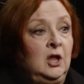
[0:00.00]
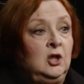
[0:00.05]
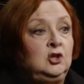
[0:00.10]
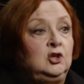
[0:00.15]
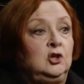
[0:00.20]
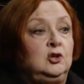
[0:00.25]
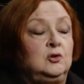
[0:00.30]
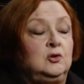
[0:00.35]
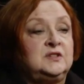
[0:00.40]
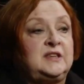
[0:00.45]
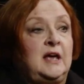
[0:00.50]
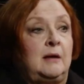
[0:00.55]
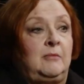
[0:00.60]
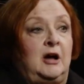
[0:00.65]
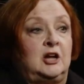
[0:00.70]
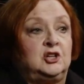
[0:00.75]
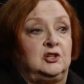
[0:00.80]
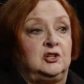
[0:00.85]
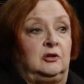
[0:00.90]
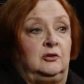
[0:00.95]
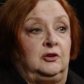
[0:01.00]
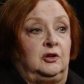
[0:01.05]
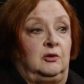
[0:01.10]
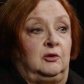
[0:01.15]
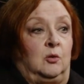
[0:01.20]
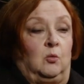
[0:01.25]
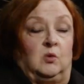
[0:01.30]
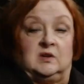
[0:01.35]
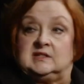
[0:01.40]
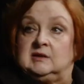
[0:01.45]
You use that modular
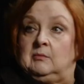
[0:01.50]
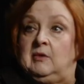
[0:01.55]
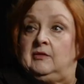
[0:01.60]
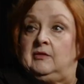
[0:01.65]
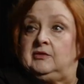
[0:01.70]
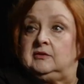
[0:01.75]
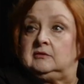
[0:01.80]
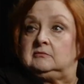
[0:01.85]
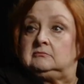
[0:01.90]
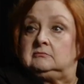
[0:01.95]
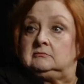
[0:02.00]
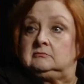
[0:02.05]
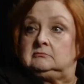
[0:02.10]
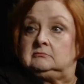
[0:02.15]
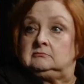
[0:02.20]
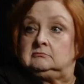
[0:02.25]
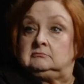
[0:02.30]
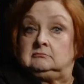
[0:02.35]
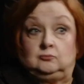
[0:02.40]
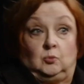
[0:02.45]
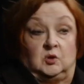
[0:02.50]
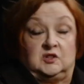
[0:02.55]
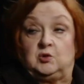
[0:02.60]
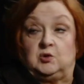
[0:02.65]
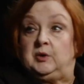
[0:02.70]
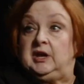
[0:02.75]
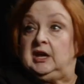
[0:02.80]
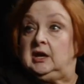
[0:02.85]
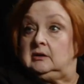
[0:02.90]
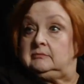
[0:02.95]
unit once a month, once a
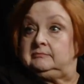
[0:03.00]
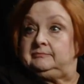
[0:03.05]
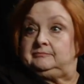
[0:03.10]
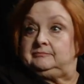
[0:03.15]
week.